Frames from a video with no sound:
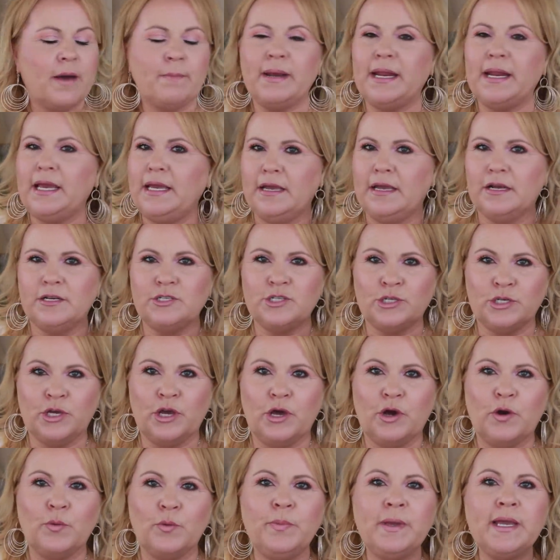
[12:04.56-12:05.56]
many years
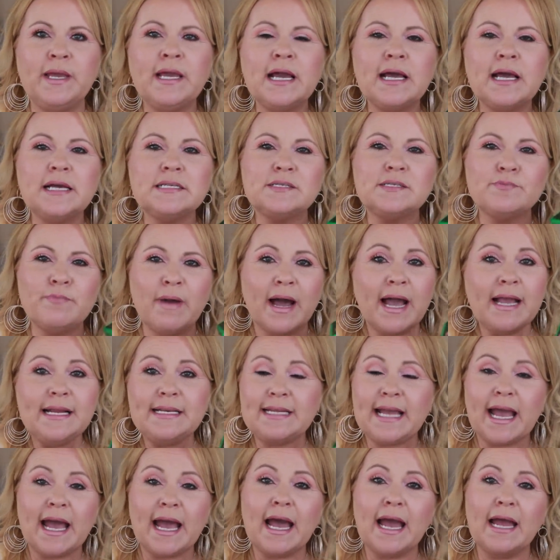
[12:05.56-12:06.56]
ago, because my
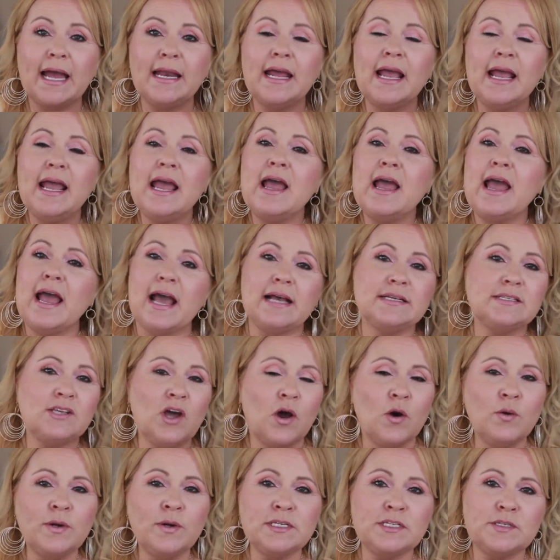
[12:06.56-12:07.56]
dad has
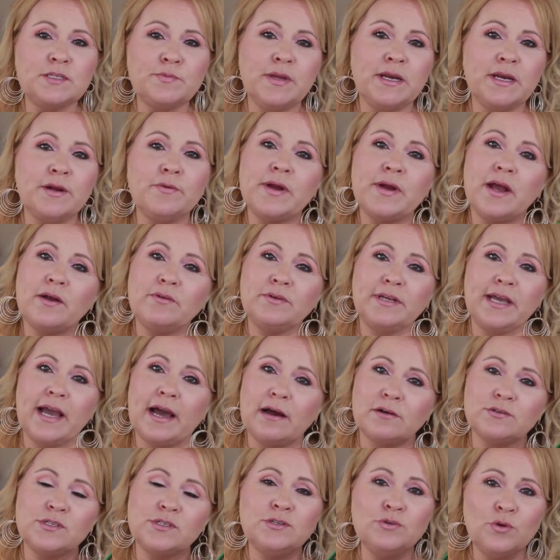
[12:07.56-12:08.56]
always been around
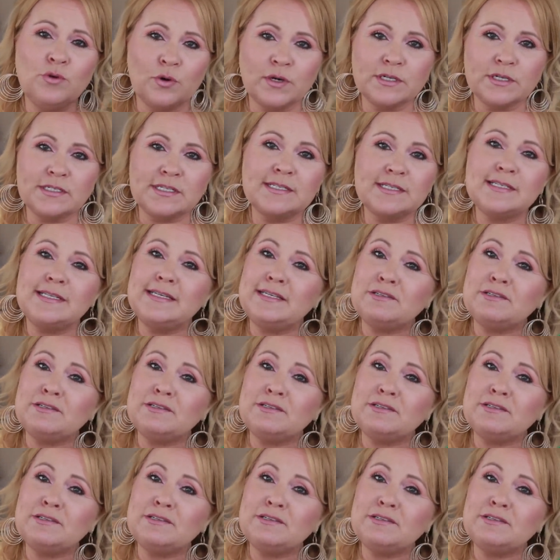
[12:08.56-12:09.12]
cows and horses.